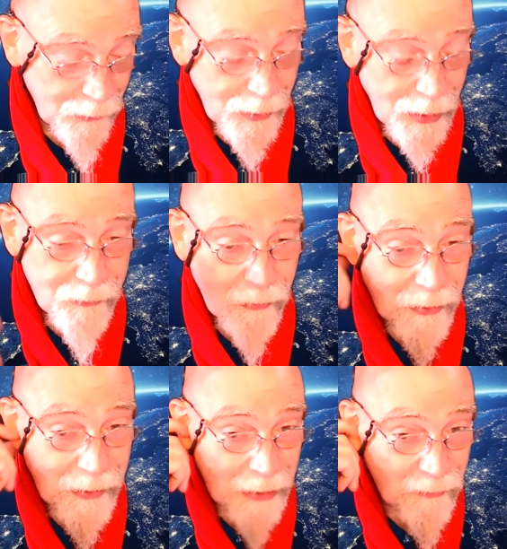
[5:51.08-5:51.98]
that
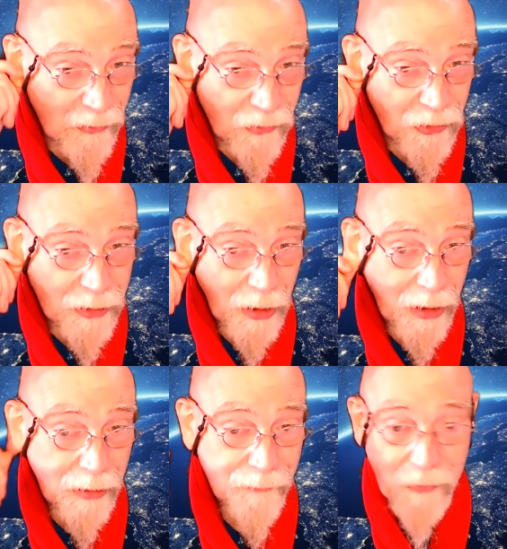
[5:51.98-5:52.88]
the edition
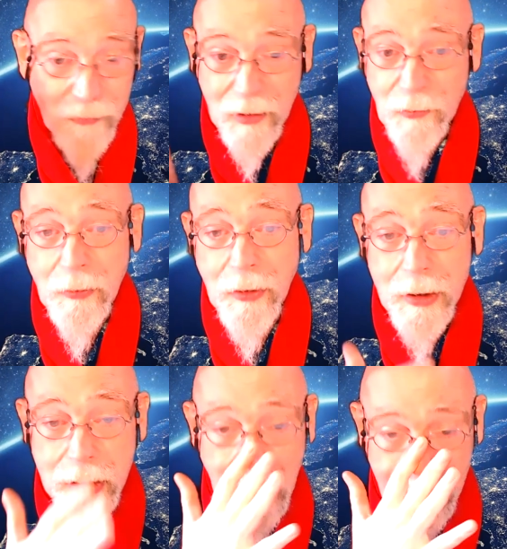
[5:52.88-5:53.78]
of the textbook that
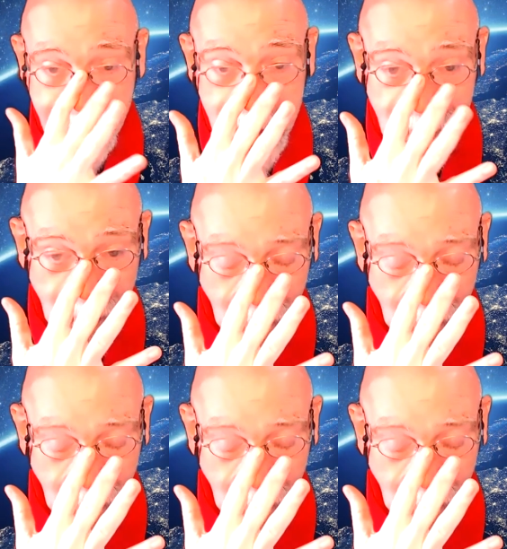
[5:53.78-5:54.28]
I have is